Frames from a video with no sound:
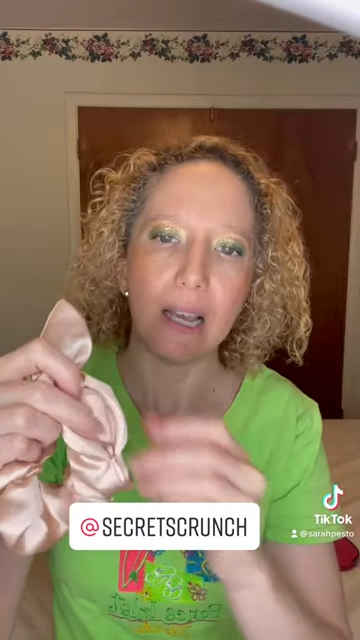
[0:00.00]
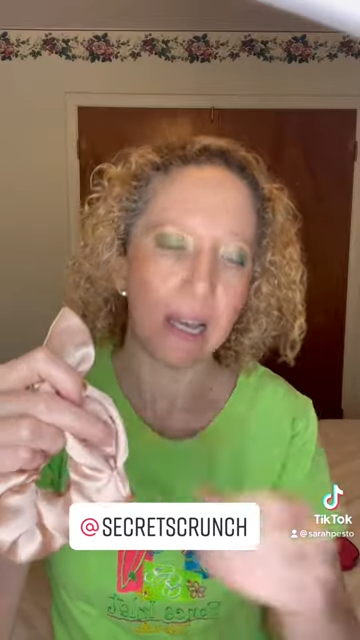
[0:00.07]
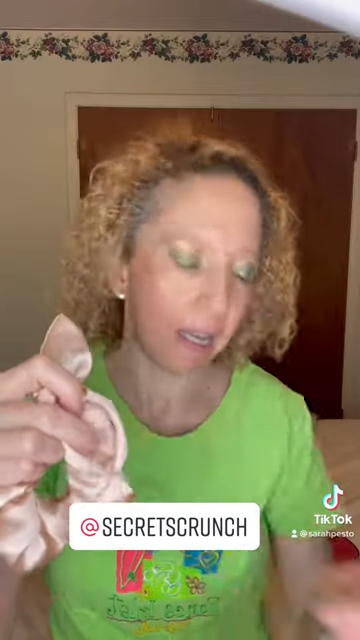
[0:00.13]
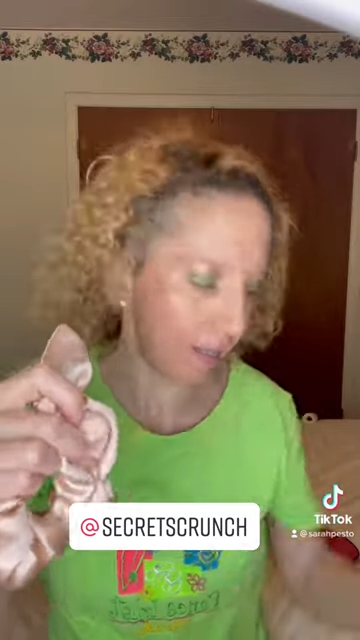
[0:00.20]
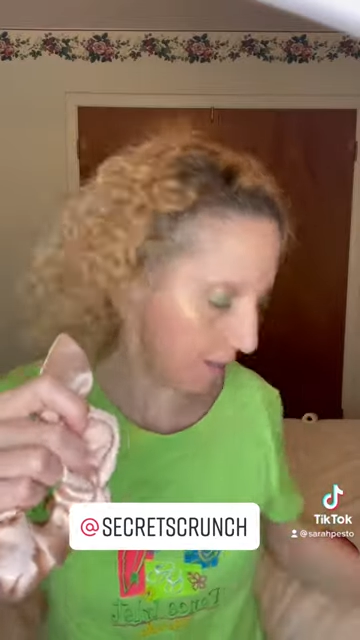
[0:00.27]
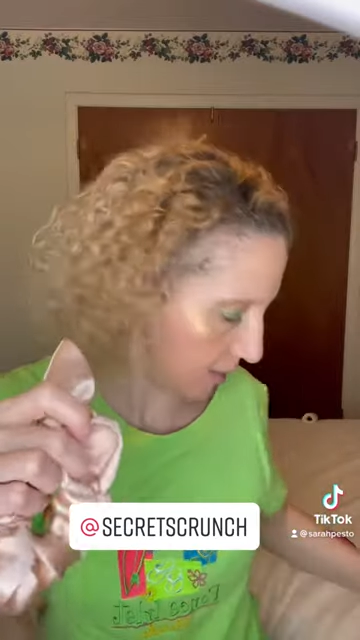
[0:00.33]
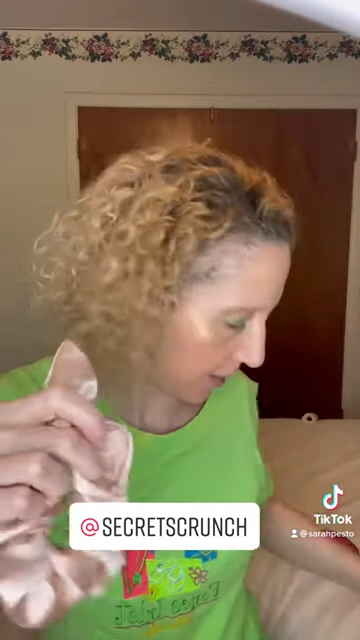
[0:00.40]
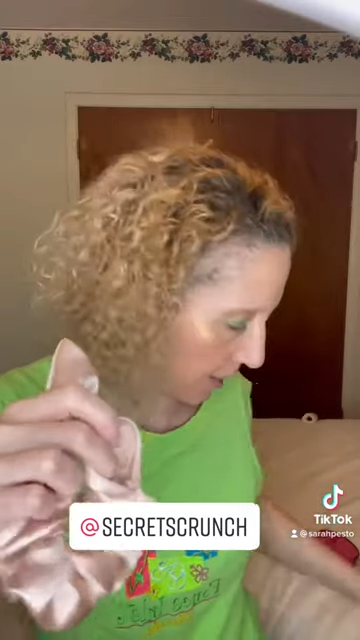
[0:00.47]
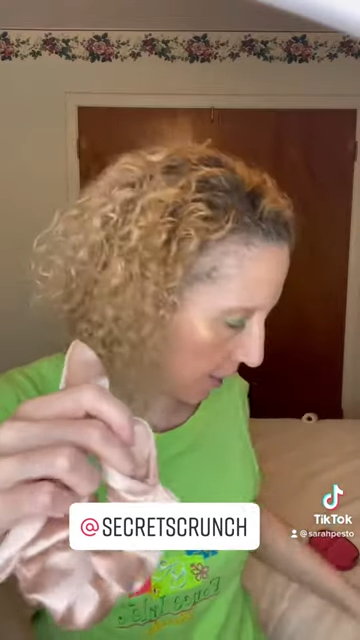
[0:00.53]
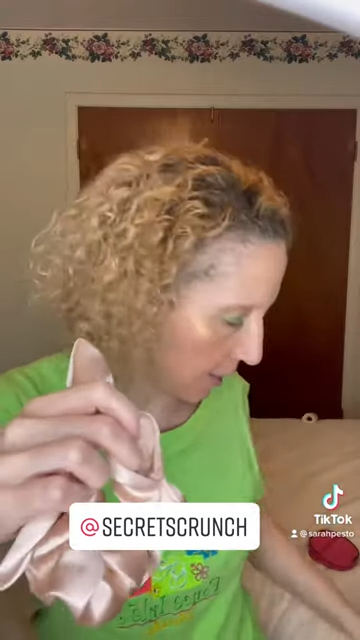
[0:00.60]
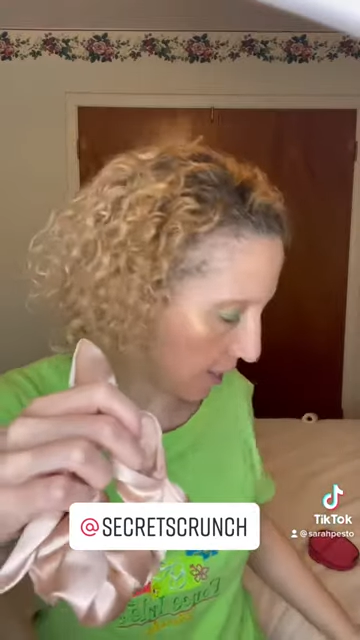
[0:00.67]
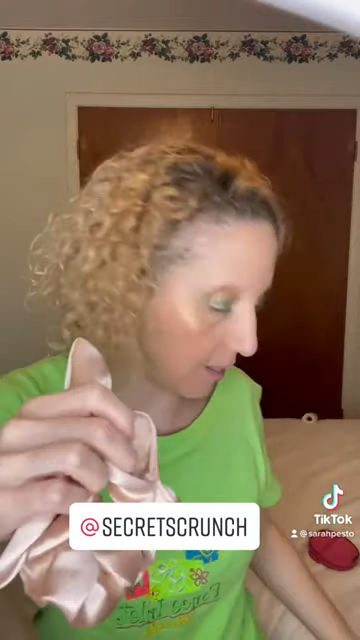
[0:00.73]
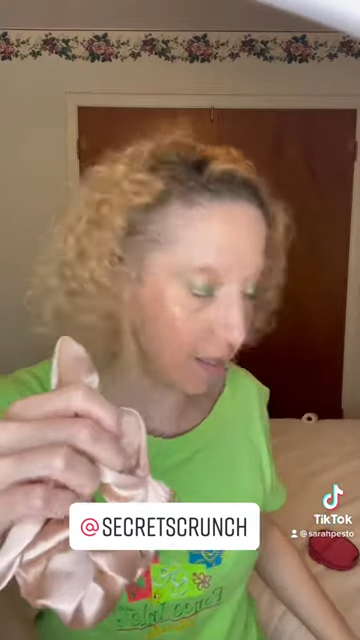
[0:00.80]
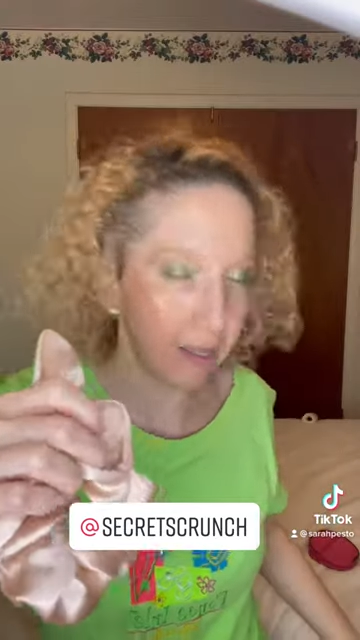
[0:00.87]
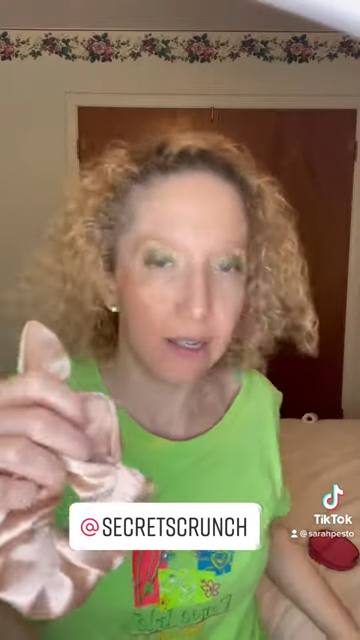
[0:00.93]
and
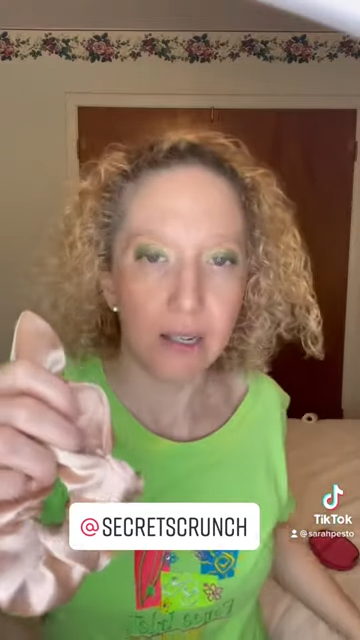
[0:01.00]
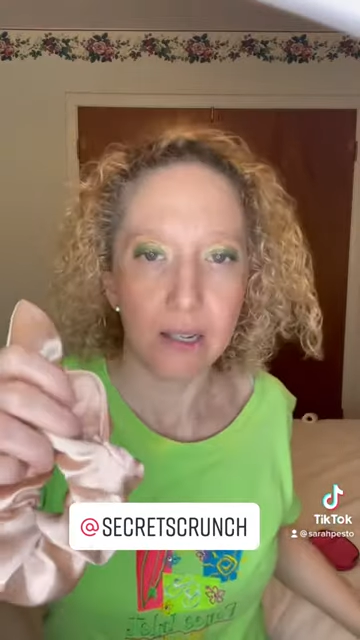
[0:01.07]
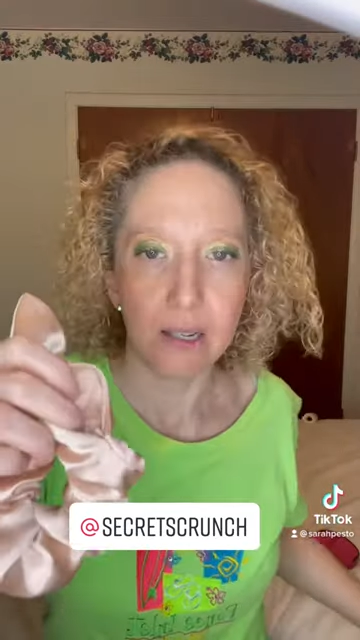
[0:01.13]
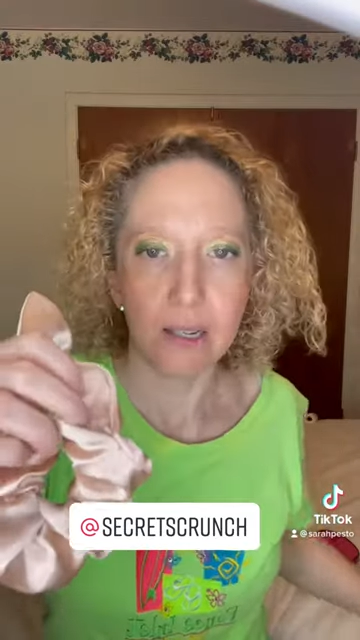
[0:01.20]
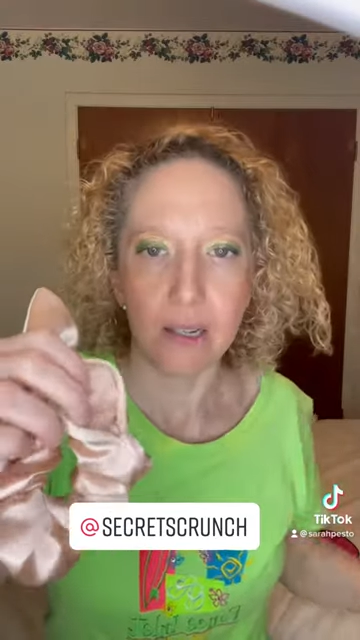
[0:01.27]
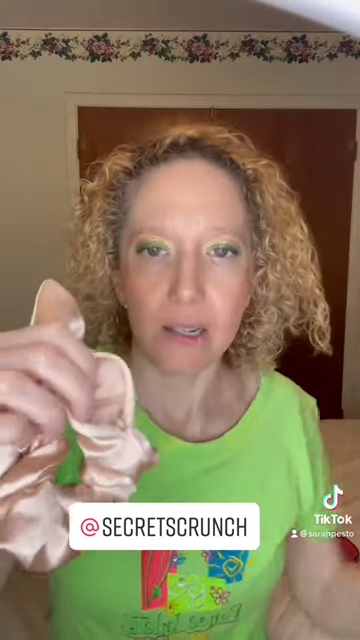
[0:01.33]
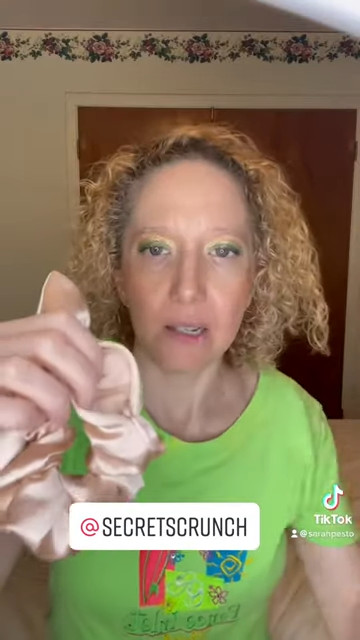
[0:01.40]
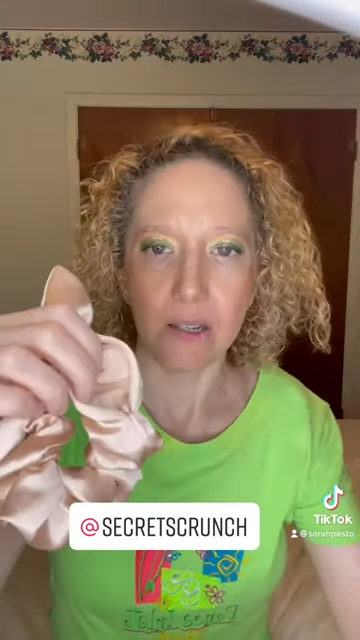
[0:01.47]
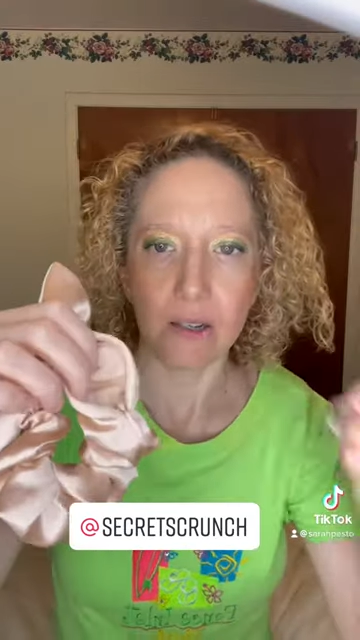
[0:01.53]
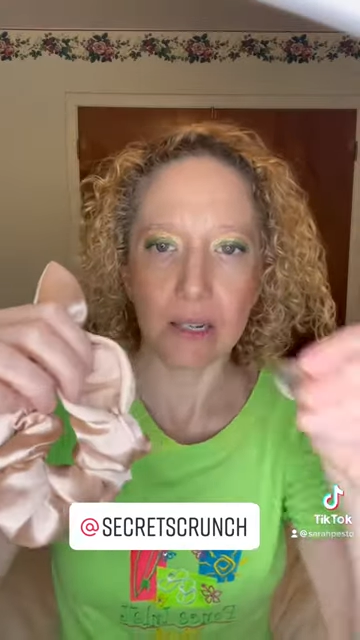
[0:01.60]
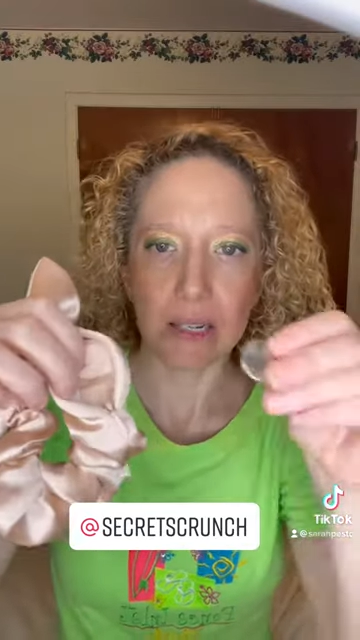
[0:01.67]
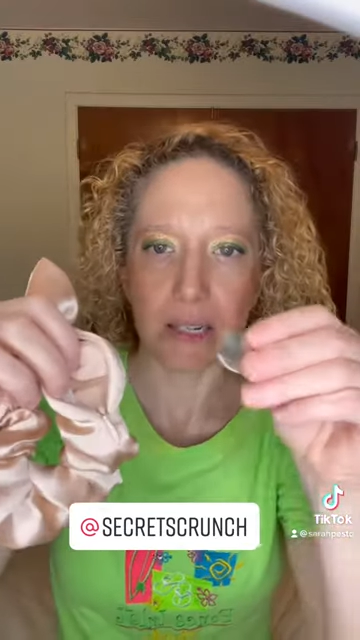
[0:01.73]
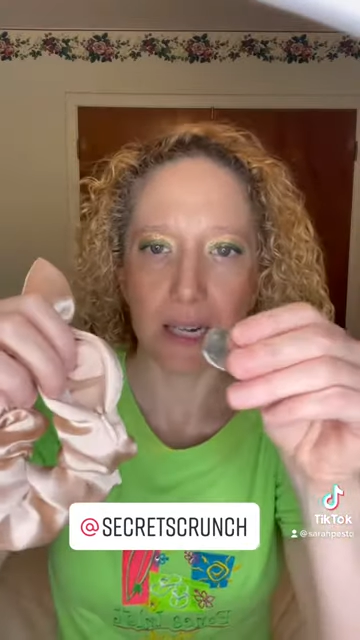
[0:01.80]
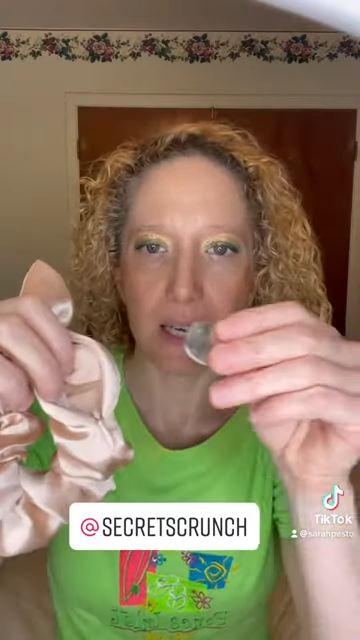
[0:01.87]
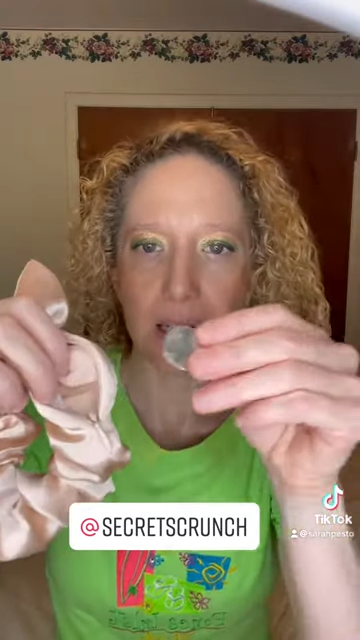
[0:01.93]
then you can
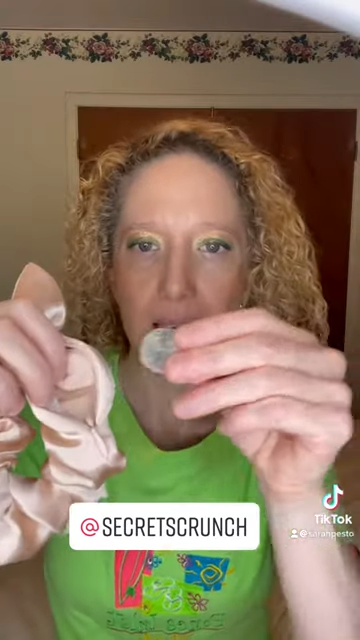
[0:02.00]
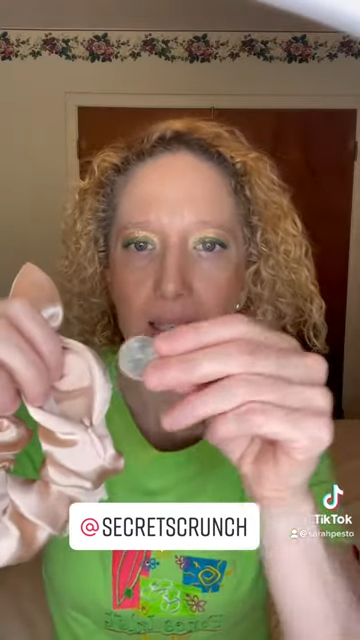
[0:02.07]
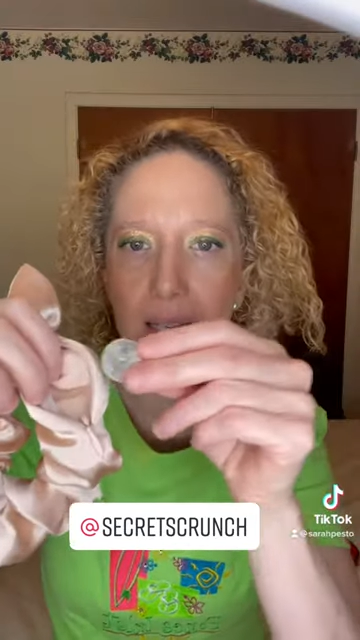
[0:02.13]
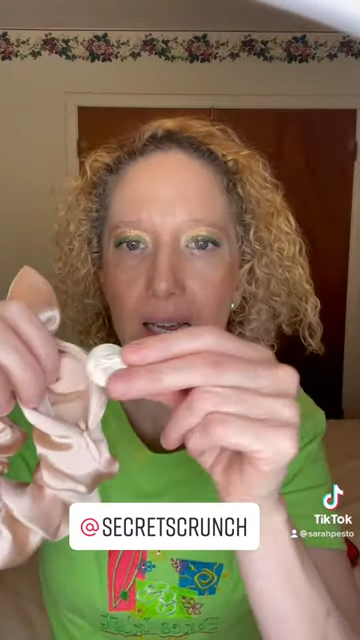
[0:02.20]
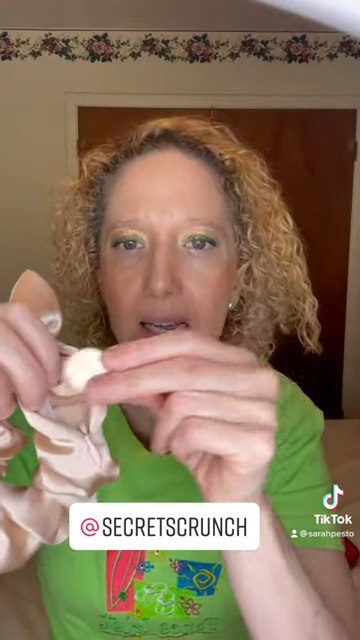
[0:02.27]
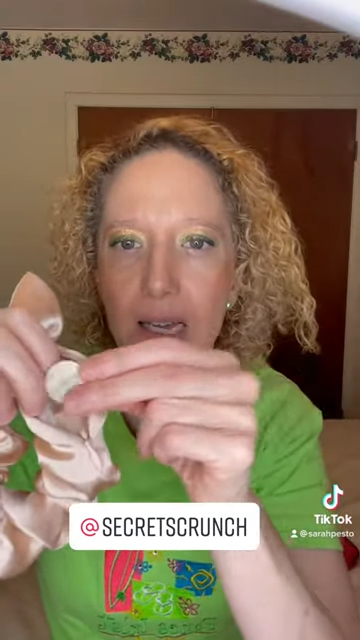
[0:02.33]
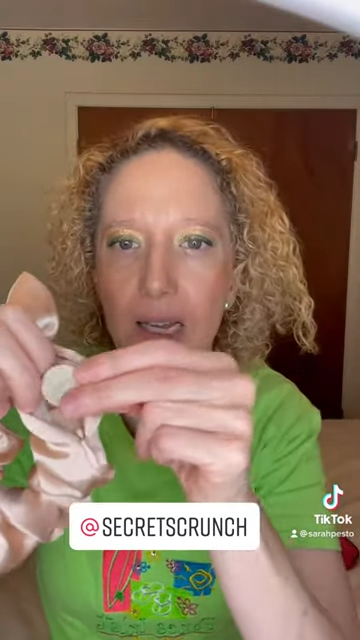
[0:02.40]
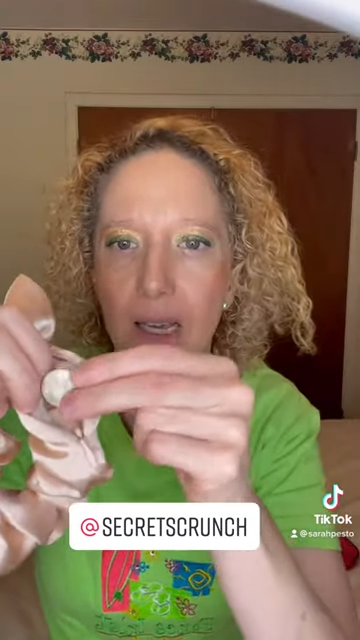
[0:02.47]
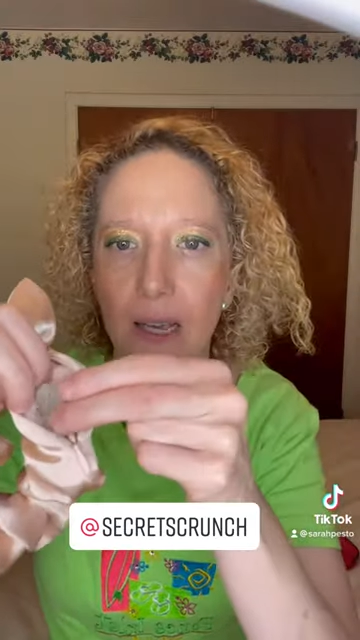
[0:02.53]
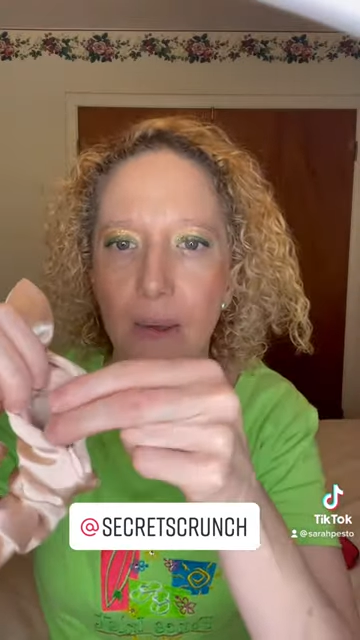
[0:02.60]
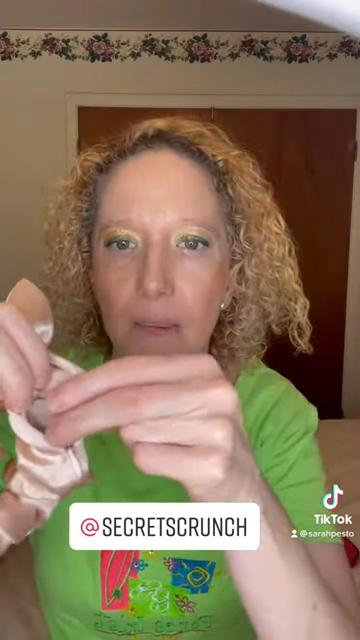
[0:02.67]
take like